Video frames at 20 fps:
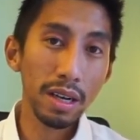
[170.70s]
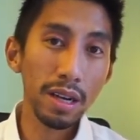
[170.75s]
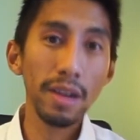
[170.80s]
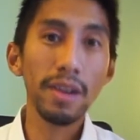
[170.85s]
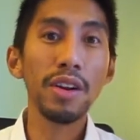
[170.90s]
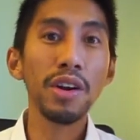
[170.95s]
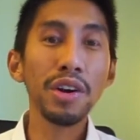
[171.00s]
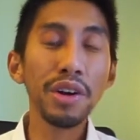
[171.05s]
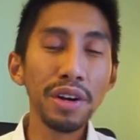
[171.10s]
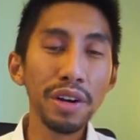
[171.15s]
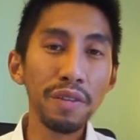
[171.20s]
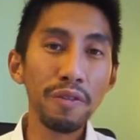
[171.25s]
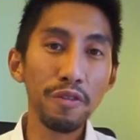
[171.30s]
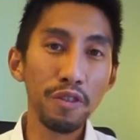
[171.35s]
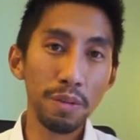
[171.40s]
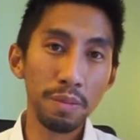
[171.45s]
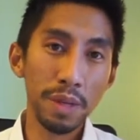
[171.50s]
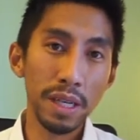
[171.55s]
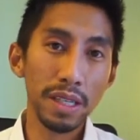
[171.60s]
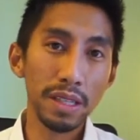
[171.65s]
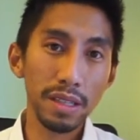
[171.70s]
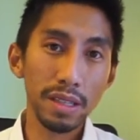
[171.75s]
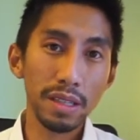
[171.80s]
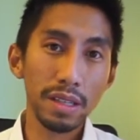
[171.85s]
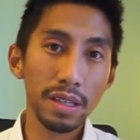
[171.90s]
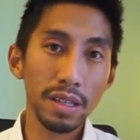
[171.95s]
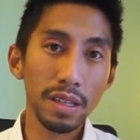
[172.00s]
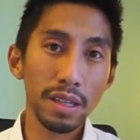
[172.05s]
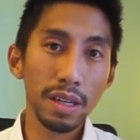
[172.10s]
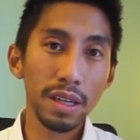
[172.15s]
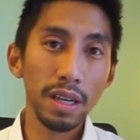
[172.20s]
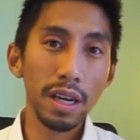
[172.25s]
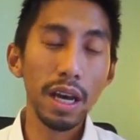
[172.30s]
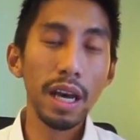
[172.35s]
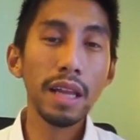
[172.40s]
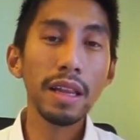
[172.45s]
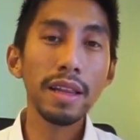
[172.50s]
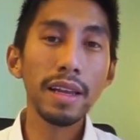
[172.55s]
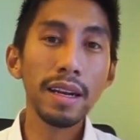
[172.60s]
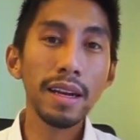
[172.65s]
learn from it,
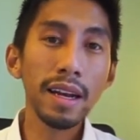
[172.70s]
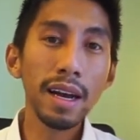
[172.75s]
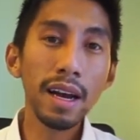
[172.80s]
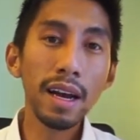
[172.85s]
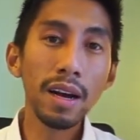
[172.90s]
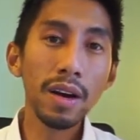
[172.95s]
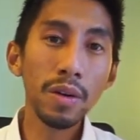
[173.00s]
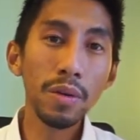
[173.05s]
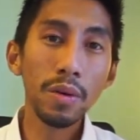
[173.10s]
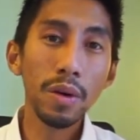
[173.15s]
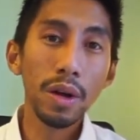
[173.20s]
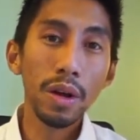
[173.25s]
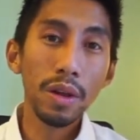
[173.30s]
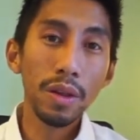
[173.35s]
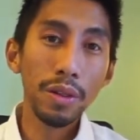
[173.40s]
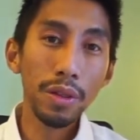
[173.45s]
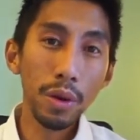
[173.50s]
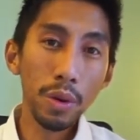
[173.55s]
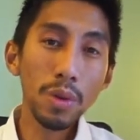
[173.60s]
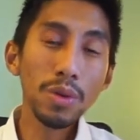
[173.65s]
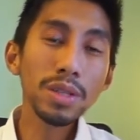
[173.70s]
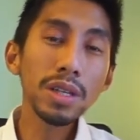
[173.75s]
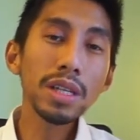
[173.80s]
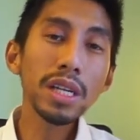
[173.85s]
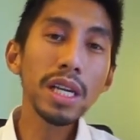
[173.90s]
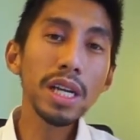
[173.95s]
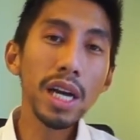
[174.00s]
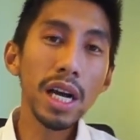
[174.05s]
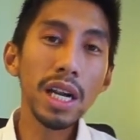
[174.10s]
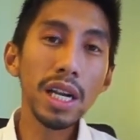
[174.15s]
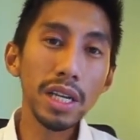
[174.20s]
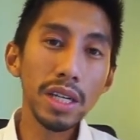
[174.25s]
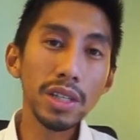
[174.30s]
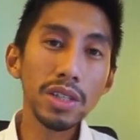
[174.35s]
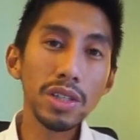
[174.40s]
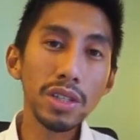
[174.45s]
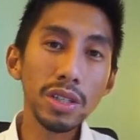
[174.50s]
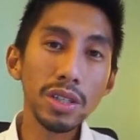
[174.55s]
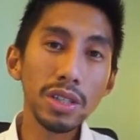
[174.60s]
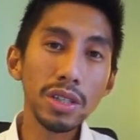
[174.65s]
and then now those are the
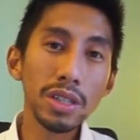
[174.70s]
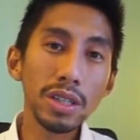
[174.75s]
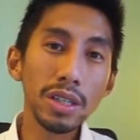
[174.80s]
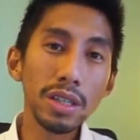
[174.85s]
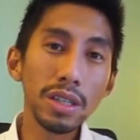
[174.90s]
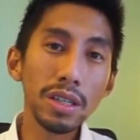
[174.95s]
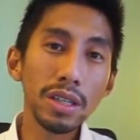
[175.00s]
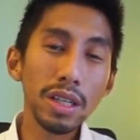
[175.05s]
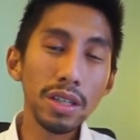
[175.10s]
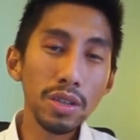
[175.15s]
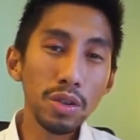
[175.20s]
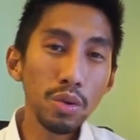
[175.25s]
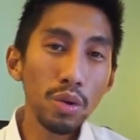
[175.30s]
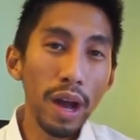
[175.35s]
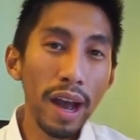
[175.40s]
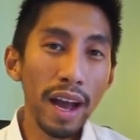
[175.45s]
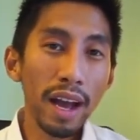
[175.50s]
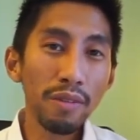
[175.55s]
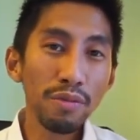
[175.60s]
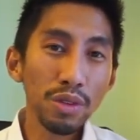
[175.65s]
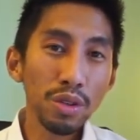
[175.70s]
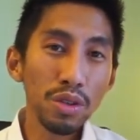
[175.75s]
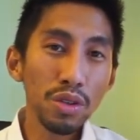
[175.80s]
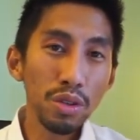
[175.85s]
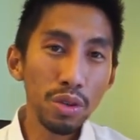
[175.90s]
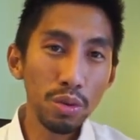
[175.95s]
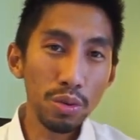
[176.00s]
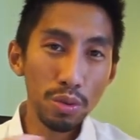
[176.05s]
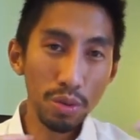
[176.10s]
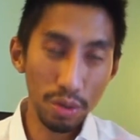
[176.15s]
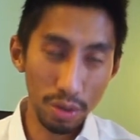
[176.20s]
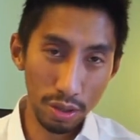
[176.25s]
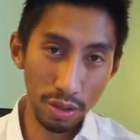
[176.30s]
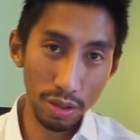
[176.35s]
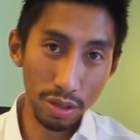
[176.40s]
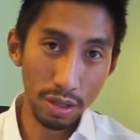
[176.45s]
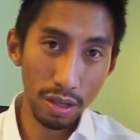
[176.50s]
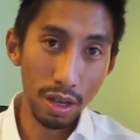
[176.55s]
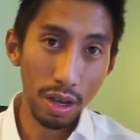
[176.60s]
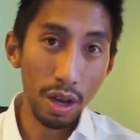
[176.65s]
knowledge that you have to
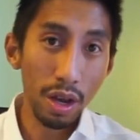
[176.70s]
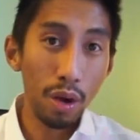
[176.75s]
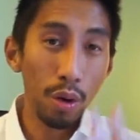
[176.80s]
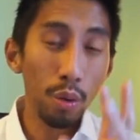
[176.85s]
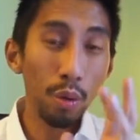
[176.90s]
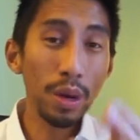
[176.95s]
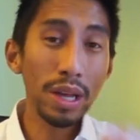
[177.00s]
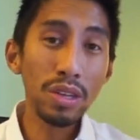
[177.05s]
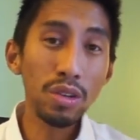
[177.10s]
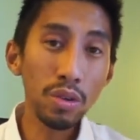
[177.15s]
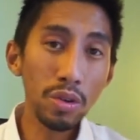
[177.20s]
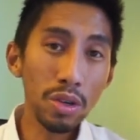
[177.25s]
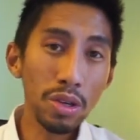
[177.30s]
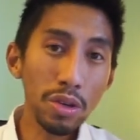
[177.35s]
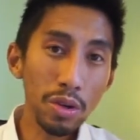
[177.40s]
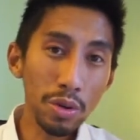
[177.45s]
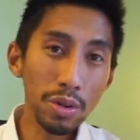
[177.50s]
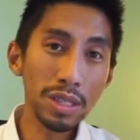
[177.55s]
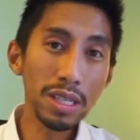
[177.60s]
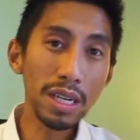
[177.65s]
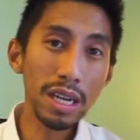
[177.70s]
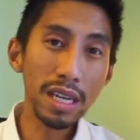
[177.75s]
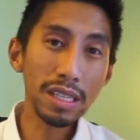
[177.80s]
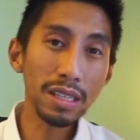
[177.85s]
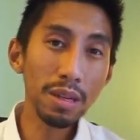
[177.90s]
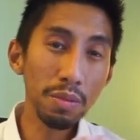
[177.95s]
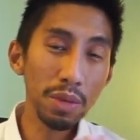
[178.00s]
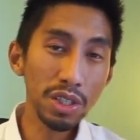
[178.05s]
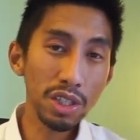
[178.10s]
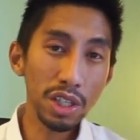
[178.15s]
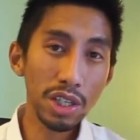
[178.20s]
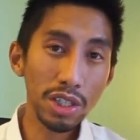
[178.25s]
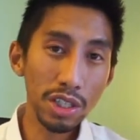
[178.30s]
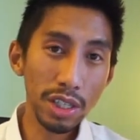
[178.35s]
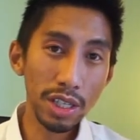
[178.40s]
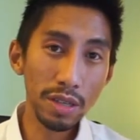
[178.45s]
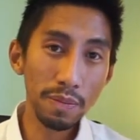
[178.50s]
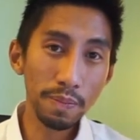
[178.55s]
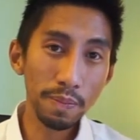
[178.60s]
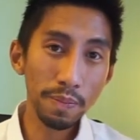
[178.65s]
use. When you use it as the
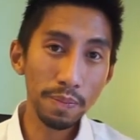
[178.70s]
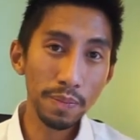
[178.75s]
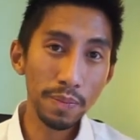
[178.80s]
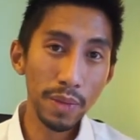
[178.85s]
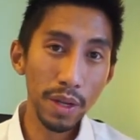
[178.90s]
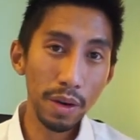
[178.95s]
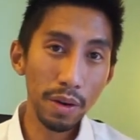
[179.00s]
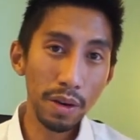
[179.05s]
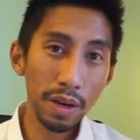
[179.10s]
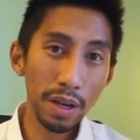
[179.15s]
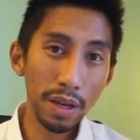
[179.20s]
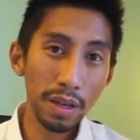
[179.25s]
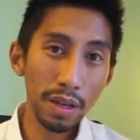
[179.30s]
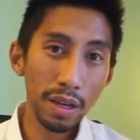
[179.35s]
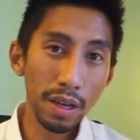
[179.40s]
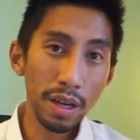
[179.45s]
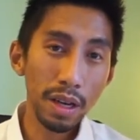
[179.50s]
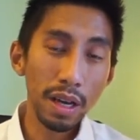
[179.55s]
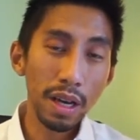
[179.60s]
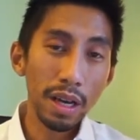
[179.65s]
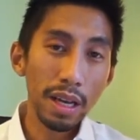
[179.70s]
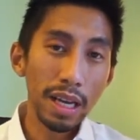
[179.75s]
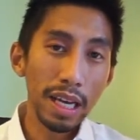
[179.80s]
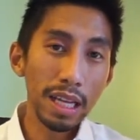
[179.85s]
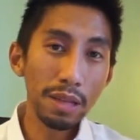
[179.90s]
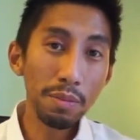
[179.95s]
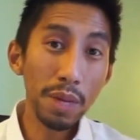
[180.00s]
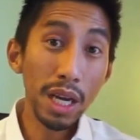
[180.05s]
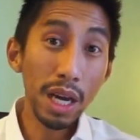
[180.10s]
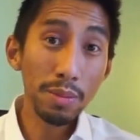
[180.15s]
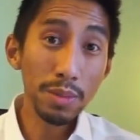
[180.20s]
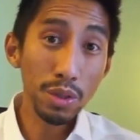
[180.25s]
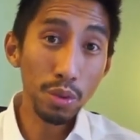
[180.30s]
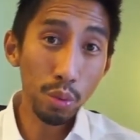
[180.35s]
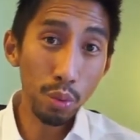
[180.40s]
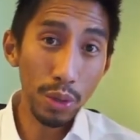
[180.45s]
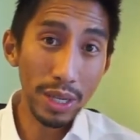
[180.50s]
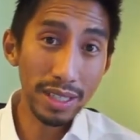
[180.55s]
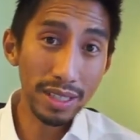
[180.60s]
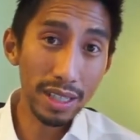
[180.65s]
Magician, okay, it becomes
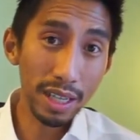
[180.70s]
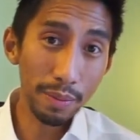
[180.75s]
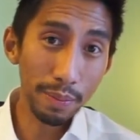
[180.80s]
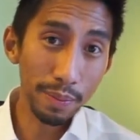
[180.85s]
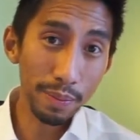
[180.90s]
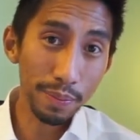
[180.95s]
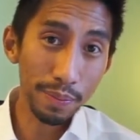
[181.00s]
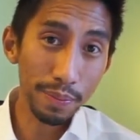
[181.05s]
wisdom.